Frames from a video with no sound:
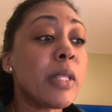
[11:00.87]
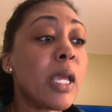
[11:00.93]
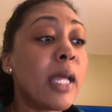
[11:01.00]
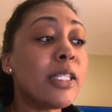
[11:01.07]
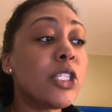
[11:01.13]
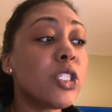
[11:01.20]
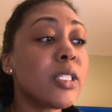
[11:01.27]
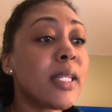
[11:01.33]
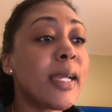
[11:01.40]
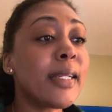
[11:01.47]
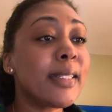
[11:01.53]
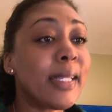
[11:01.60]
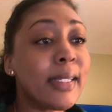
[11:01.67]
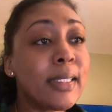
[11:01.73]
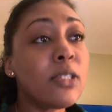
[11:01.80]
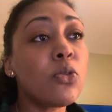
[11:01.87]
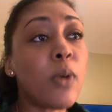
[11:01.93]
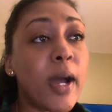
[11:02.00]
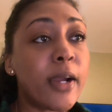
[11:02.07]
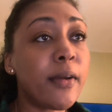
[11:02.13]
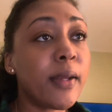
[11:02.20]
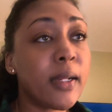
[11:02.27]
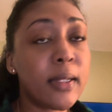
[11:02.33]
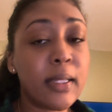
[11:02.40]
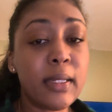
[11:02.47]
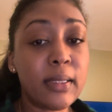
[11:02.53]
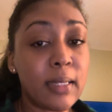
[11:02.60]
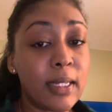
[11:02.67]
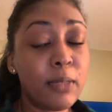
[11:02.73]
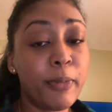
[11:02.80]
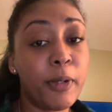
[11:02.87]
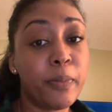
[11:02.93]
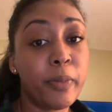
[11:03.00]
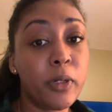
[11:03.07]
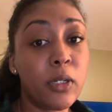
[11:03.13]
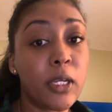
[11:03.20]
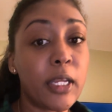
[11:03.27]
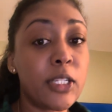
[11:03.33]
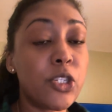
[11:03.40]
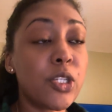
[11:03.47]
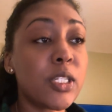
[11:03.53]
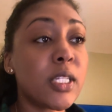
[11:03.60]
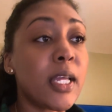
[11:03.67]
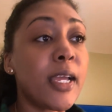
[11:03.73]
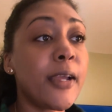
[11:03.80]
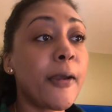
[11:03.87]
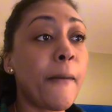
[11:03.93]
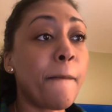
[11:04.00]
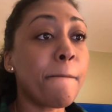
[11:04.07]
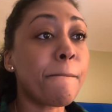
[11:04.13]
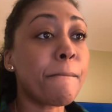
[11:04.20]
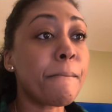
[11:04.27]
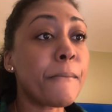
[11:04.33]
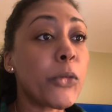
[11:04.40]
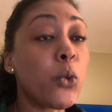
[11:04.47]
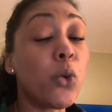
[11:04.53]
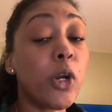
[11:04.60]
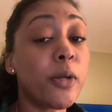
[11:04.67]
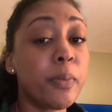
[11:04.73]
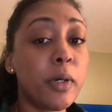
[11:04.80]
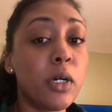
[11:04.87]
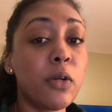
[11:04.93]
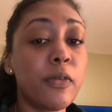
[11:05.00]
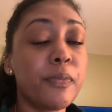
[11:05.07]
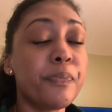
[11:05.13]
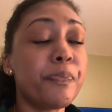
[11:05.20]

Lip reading: It's just like, this is why I created the assessment book. It's just like workbook.